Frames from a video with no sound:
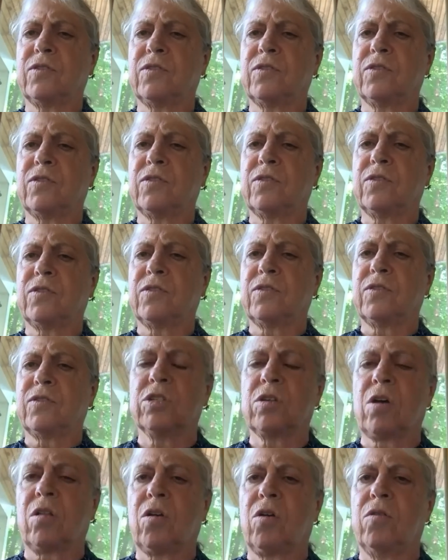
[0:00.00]
of
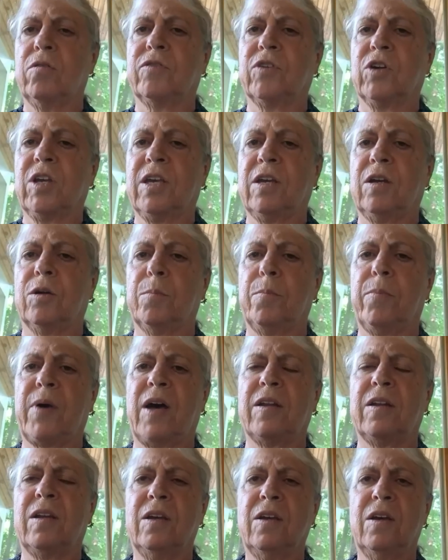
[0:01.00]
course, all over here,
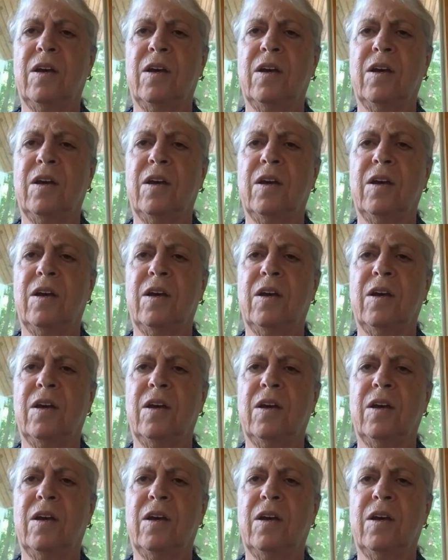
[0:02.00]
but